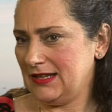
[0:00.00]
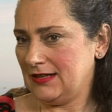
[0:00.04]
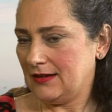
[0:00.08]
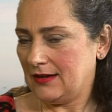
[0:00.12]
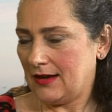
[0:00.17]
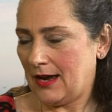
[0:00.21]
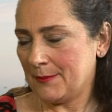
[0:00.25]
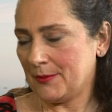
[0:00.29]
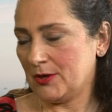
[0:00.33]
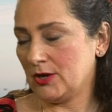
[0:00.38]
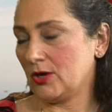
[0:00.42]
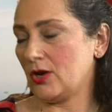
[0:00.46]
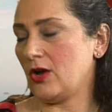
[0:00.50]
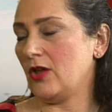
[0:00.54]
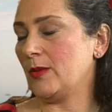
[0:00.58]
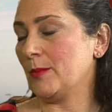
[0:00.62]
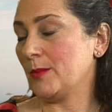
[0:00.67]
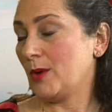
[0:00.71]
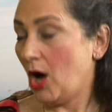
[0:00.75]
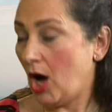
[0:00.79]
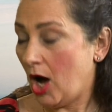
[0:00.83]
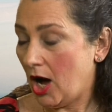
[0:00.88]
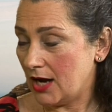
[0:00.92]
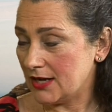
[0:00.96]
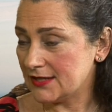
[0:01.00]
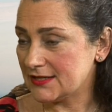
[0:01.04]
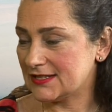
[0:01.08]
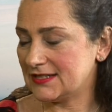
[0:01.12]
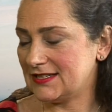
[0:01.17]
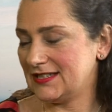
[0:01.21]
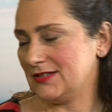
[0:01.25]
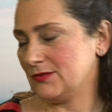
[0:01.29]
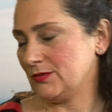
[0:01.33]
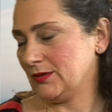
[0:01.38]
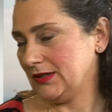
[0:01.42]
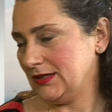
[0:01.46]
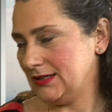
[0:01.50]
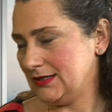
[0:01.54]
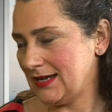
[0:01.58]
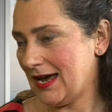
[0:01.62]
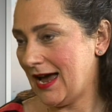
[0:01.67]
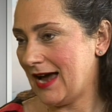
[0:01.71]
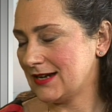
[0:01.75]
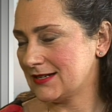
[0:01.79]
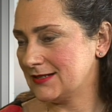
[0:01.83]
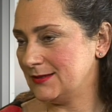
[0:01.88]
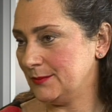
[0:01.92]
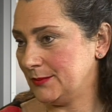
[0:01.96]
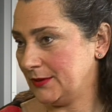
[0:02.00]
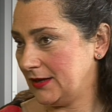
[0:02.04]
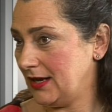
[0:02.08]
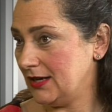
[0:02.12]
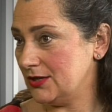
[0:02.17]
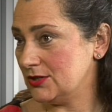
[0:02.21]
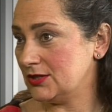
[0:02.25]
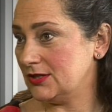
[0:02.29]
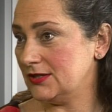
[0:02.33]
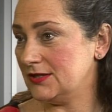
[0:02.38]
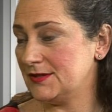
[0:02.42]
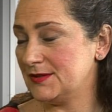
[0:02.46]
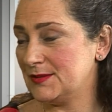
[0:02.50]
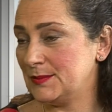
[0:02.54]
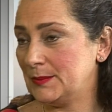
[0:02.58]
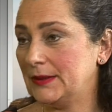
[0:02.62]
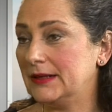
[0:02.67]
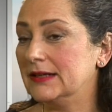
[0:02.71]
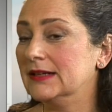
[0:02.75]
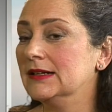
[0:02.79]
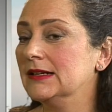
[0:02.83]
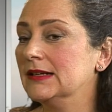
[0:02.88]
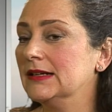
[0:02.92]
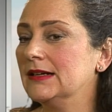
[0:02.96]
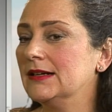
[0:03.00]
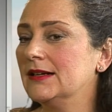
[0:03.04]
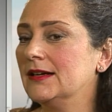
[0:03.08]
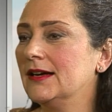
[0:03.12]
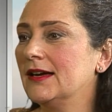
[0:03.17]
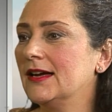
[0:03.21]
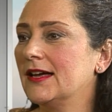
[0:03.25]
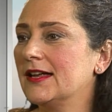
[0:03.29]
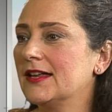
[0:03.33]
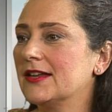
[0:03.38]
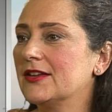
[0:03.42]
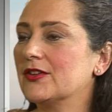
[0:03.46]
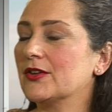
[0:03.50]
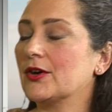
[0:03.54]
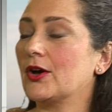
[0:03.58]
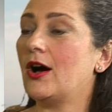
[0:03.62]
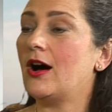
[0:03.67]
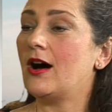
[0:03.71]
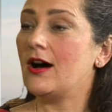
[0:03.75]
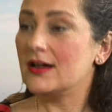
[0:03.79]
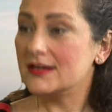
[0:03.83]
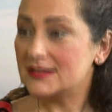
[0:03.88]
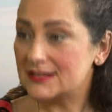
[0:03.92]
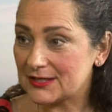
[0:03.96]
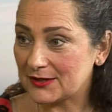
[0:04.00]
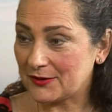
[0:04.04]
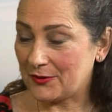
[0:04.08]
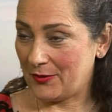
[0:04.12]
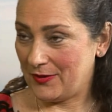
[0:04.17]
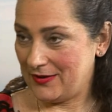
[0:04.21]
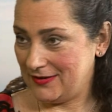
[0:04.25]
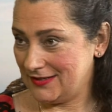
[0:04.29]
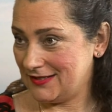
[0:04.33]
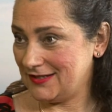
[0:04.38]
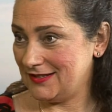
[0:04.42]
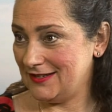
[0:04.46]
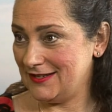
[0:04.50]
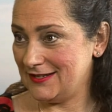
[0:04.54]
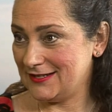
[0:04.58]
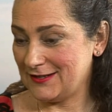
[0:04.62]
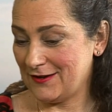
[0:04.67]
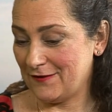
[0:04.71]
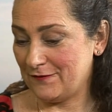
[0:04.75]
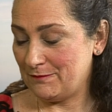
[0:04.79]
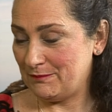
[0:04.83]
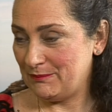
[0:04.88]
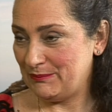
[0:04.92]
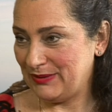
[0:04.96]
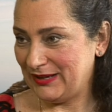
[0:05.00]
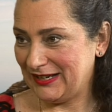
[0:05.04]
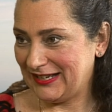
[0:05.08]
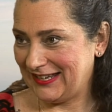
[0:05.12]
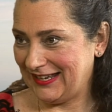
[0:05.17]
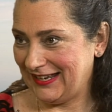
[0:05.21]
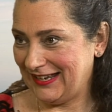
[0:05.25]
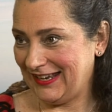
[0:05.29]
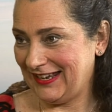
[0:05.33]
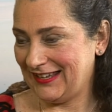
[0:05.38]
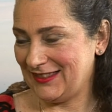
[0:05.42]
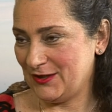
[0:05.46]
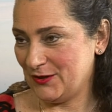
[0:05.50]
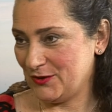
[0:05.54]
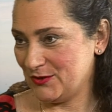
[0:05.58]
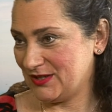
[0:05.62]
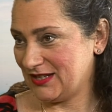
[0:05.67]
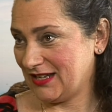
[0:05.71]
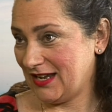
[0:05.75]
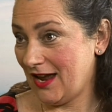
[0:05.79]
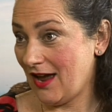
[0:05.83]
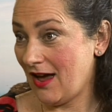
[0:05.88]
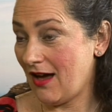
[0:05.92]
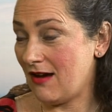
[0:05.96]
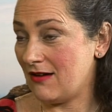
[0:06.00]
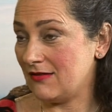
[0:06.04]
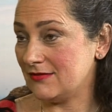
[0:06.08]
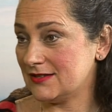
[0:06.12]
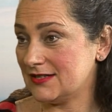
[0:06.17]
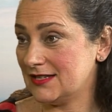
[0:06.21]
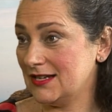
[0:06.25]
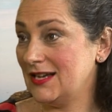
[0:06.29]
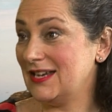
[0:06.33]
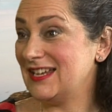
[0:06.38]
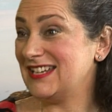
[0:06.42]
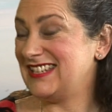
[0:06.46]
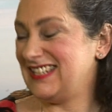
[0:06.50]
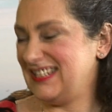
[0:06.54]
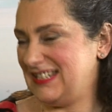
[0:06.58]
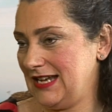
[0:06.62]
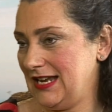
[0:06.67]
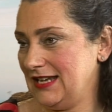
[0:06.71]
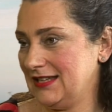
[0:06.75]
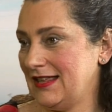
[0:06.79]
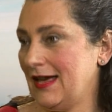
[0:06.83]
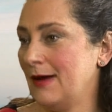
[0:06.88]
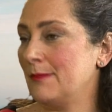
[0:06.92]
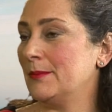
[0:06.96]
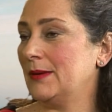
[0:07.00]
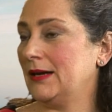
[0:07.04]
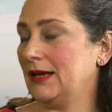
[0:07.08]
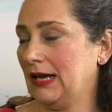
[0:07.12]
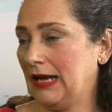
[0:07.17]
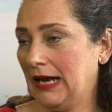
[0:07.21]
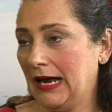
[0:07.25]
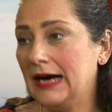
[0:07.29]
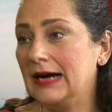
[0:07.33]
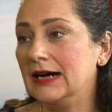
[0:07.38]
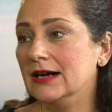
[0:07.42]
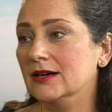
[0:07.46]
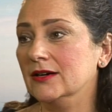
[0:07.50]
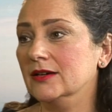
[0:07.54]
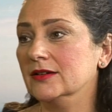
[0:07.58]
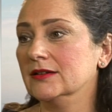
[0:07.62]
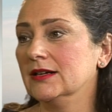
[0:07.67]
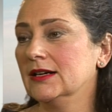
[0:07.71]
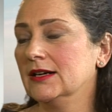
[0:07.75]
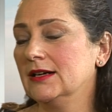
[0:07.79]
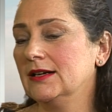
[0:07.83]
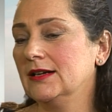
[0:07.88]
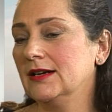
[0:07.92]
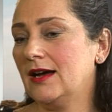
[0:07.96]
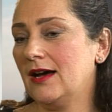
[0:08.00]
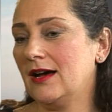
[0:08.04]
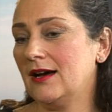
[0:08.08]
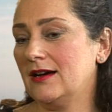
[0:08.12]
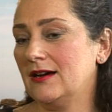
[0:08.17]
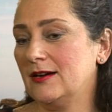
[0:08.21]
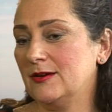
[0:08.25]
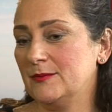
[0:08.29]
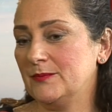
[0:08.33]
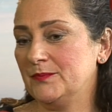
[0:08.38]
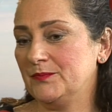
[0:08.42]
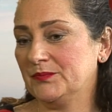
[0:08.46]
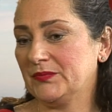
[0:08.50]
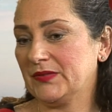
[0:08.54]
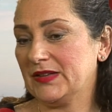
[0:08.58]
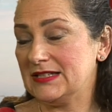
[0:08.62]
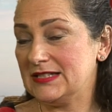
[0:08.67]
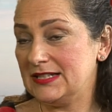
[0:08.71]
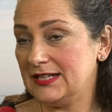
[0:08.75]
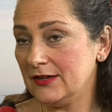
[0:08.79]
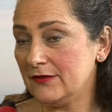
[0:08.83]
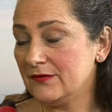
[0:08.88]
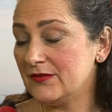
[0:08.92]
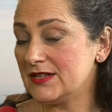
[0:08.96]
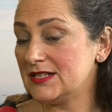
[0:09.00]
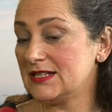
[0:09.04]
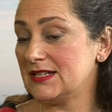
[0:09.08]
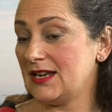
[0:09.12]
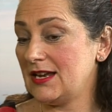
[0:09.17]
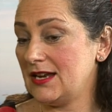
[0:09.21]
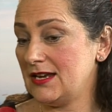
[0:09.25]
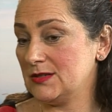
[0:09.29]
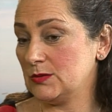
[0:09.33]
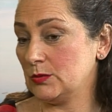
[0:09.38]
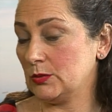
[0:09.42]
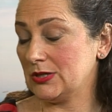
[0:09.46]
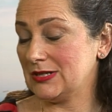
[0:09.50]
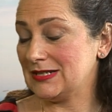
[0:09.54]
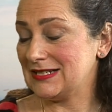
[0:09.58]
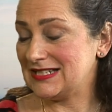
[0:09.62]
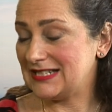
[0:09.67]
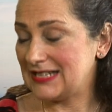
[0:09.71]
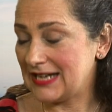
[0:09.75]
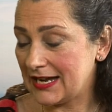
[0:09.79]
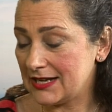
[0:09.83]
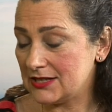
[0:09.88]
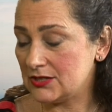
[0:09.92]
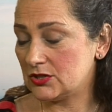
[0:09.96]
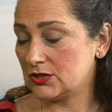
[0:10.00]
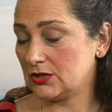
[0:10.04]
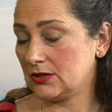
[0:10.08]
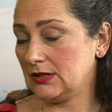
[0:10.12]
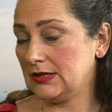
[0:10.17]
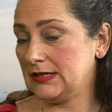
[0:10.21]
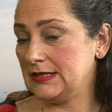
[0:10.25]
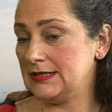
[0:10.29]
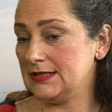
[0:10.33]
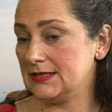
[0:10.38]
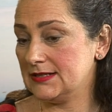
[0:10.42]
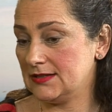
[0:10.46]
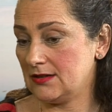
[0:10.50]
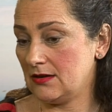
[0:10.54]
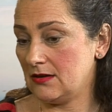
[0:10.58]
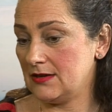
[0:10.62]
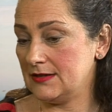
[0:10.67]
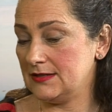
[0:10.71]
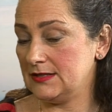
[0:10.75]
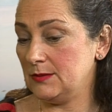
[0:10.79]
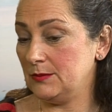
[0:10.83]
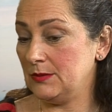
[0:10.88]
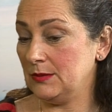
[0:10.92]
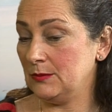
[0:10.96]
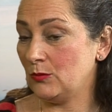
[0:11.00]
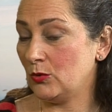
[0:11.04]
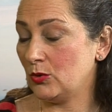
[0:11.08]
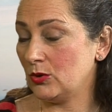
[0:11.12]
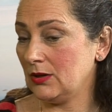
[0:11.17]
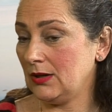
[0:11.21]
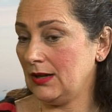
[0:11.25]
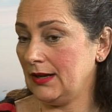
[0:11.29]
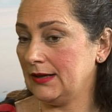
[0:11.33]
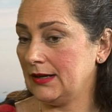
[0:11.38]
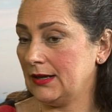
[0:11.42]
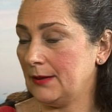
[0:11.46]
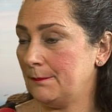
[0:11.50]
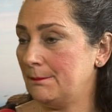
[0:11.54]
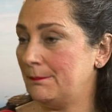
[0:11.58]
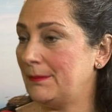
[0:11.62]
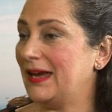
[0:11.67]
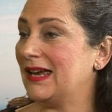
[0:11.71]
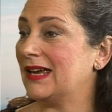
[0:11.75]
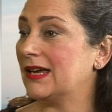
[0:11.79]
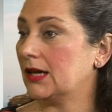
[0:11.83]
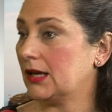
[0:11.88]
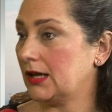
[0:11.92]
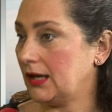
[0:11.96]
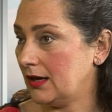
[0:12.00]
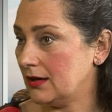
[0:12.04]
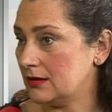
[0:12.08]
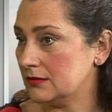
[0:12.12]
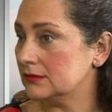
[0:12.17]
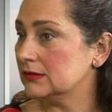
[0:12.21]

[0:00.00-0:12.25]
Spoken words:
I'm going to call them costs, it's really tax implications, but the consequences of picking those accounts to take that money out. TFSAs were intentionally designed to be more like a bank account,